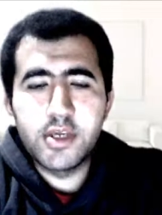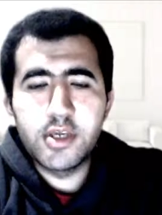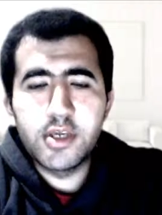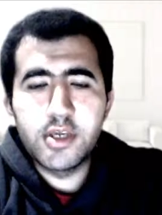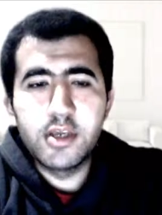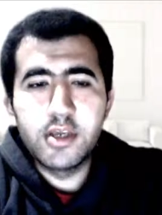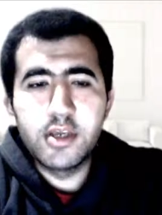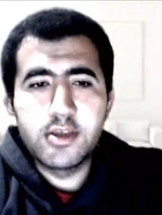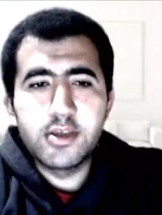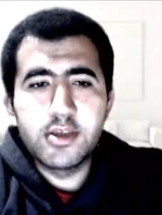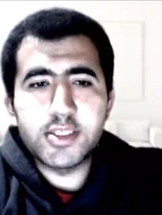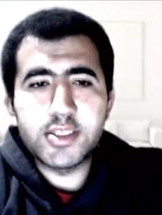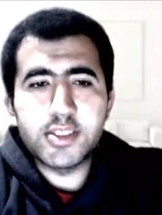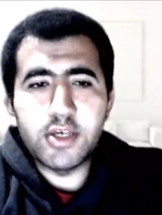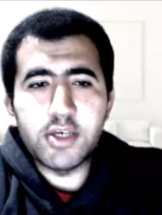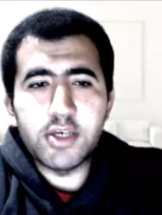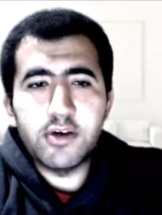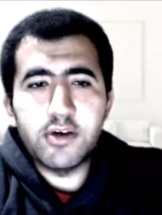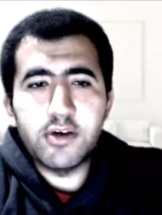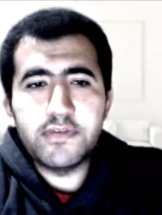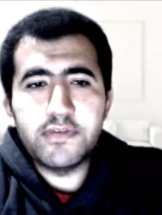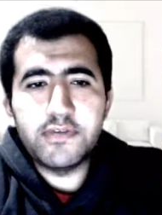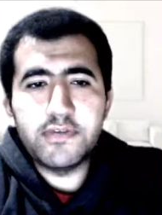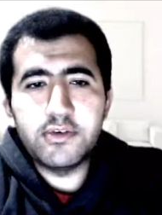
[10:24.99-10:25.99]
so if
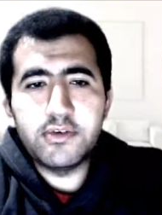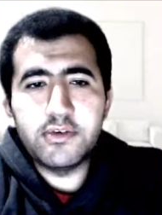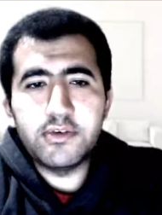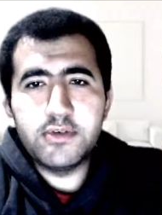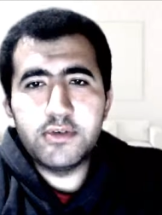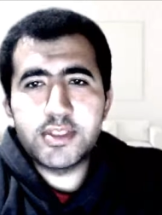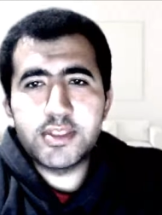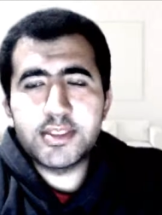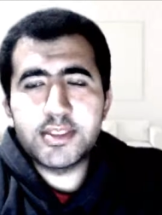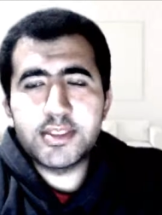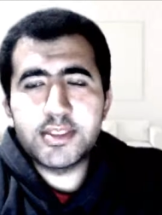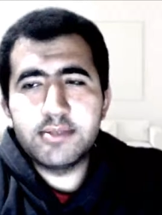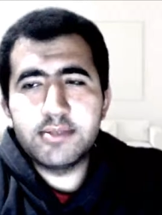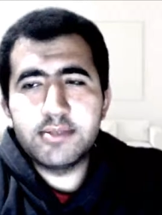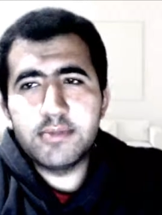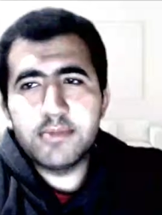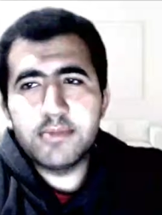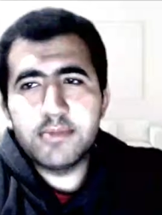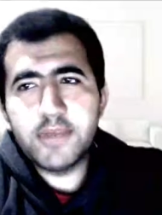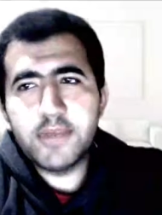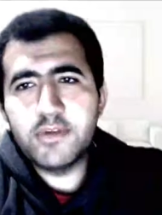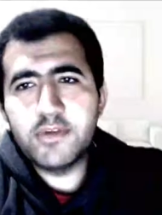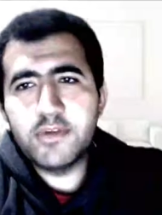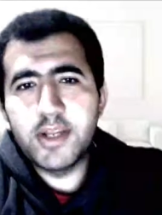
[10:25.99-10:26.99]
you if you
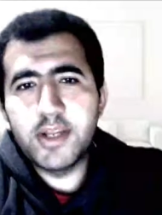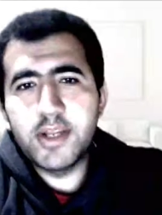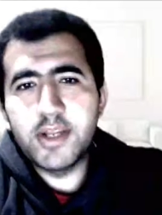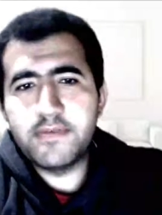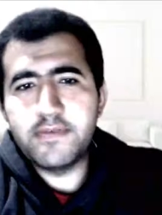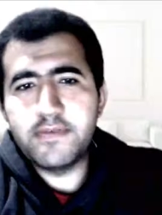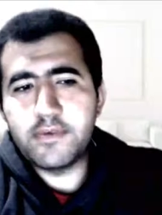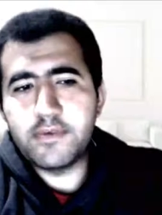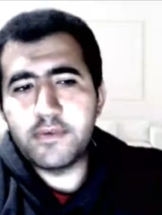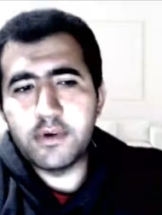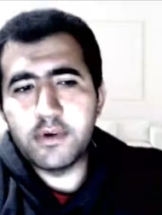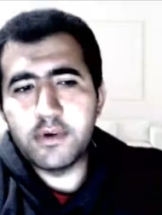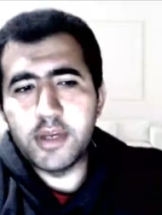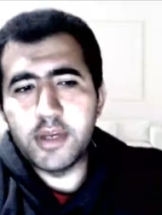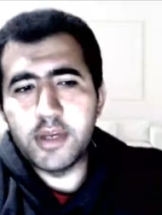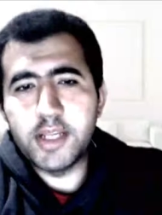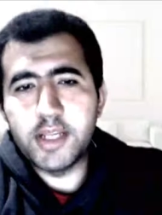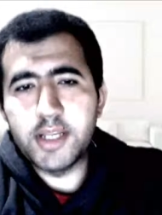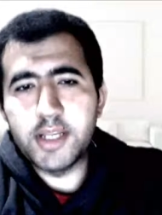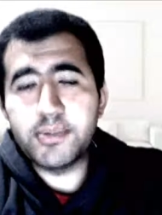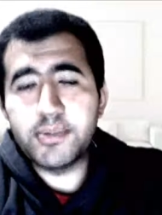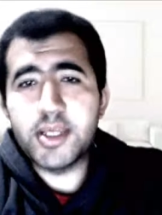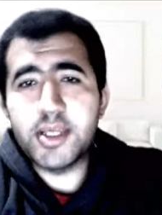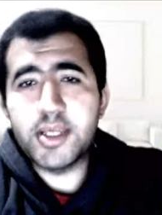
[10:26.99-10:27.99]
live for, uh, in a
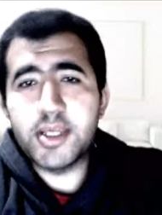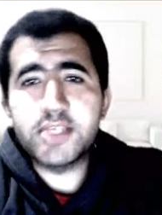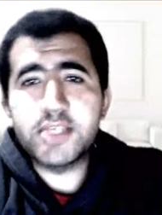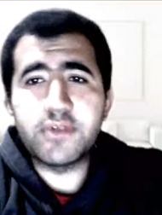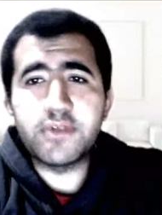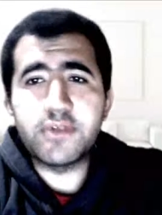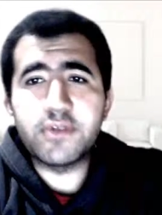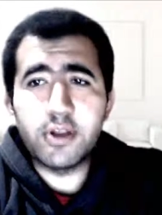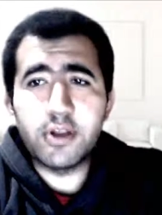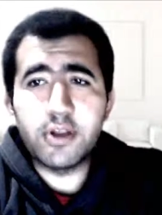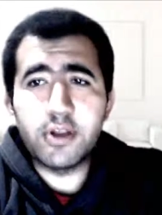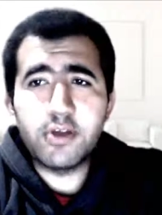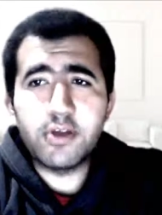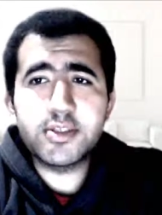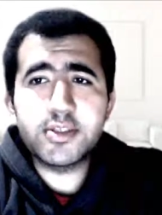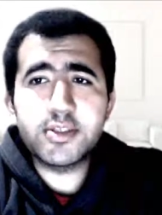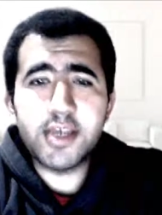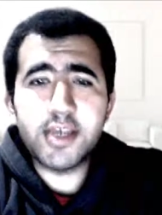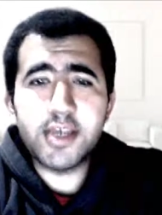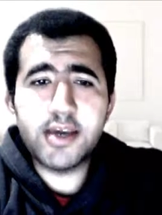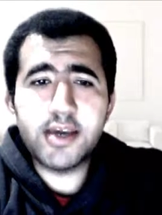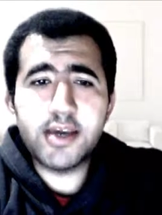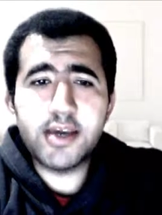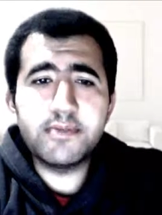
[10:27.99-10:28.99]
place for a long
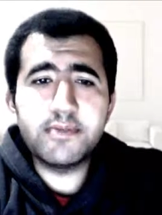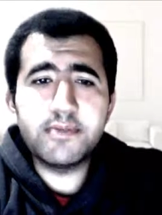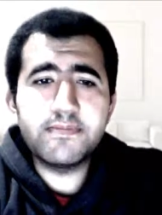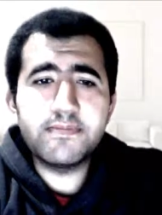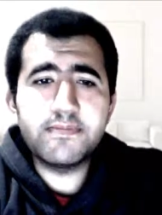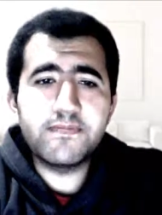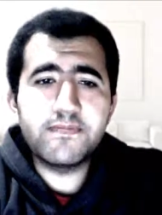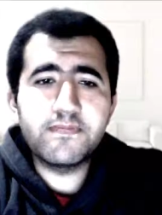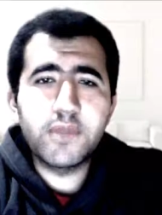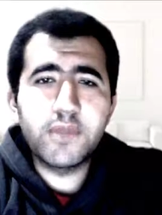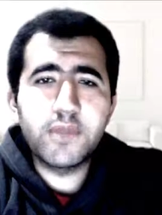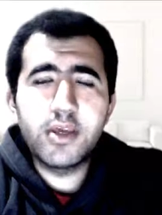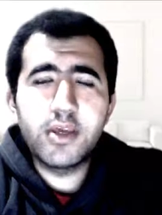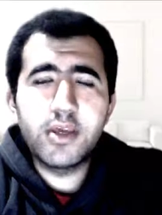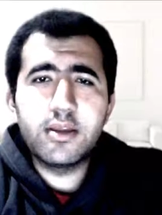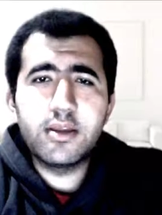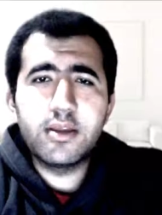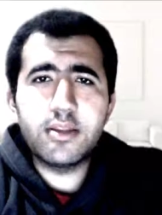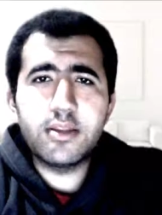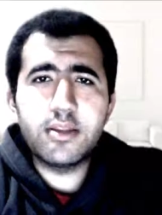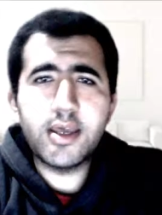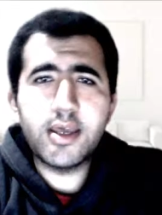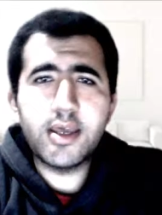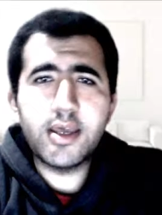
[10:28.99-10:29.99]
time
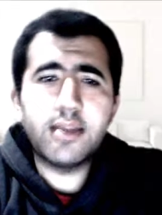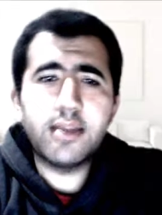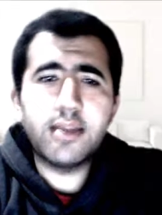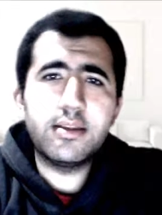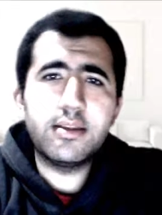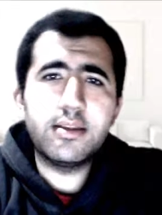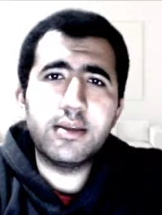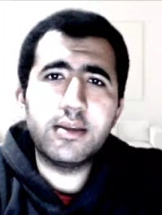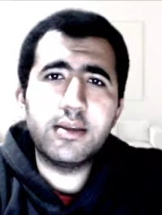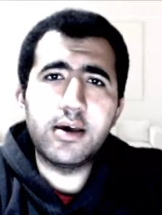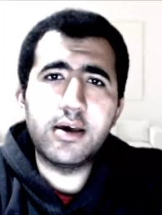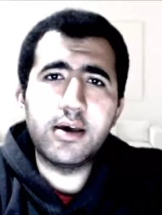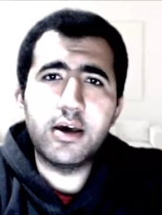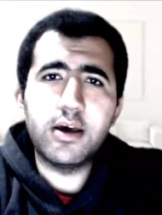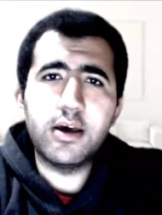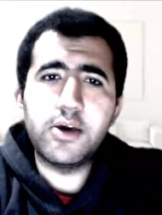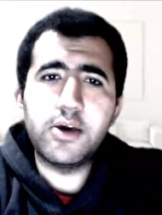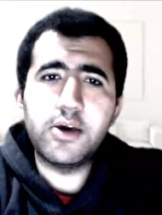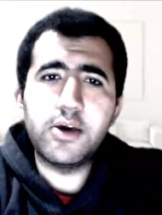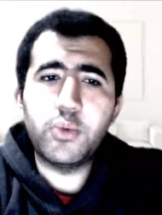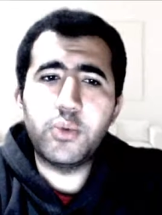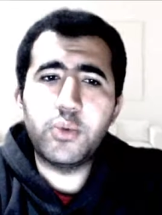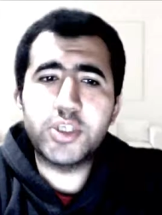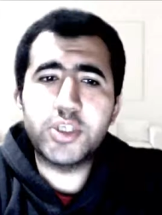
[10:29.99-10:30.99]
then um,
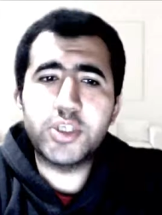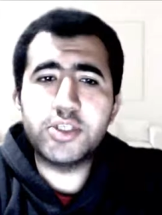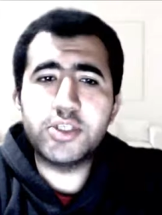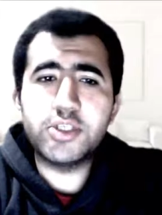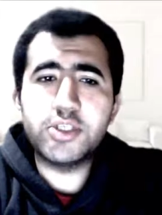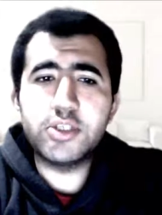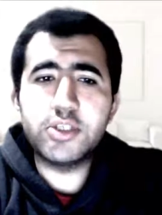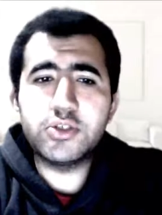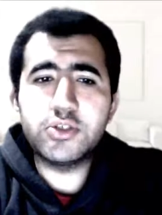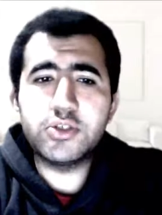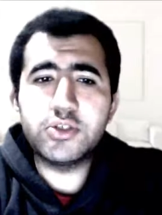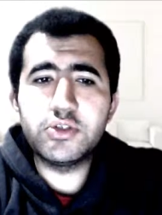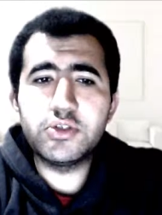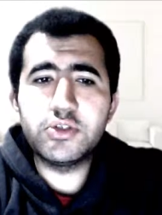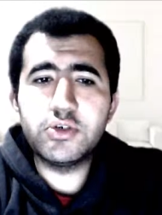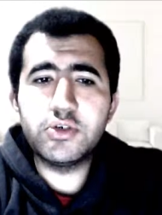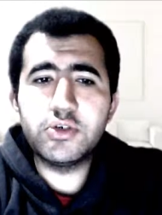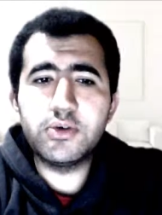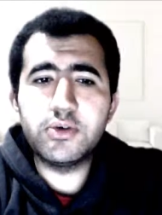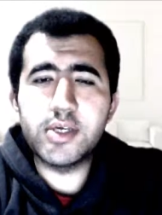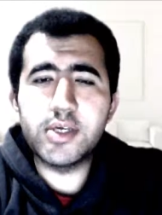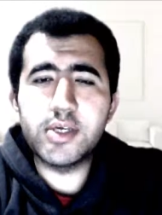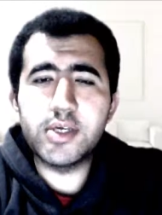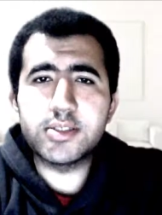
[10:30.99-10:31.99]
what you need to do
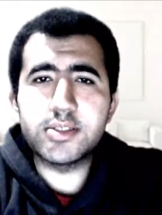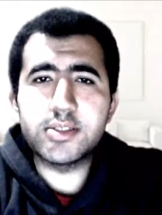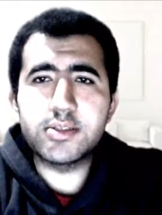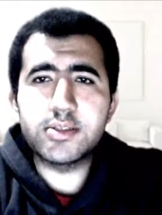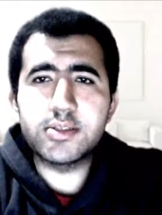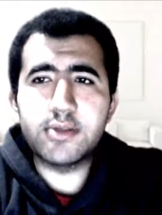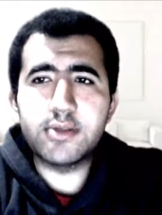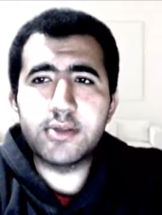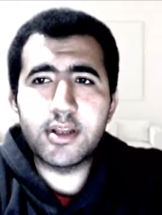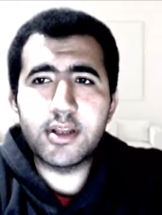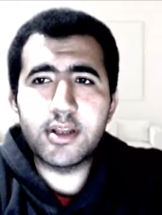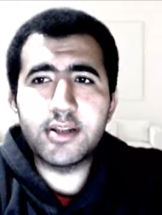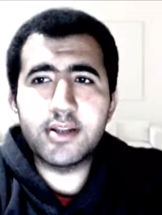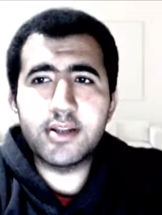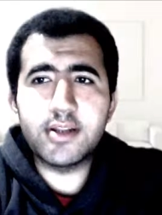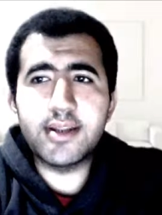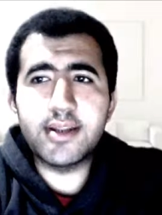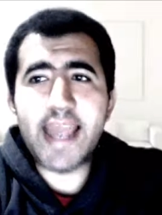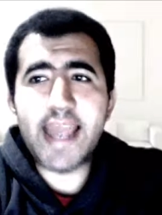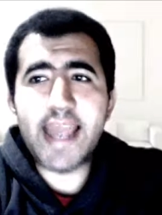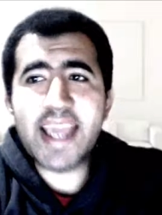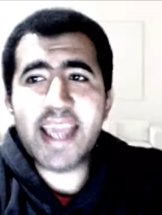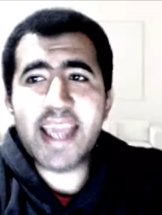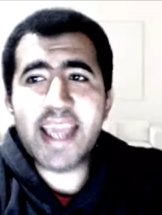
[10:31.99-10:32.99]
is to learn their
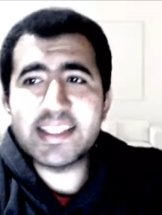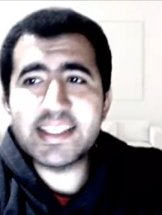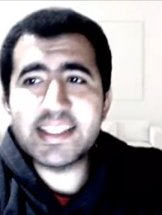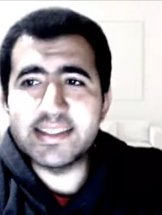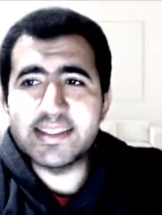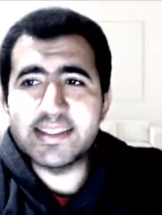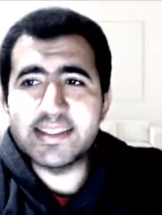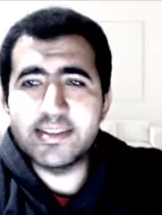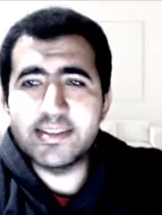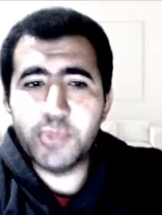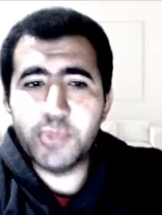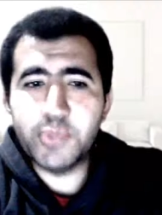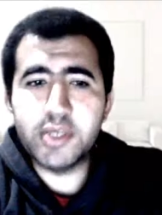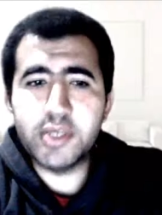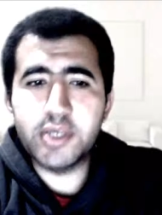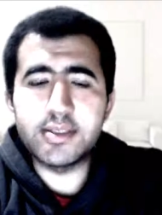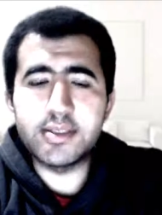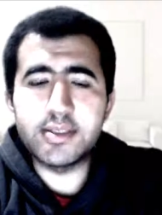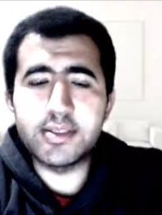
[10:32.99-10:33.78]
accent because